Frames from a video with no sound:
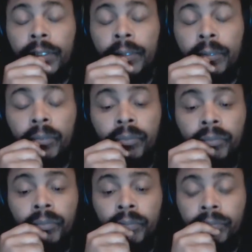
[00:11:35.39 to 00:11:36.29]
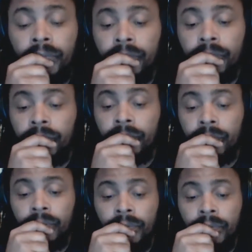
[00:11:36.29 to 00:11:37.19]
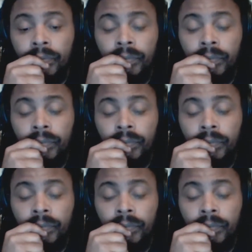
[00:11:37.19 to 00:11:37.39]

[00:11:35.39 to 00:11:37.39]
[no speech]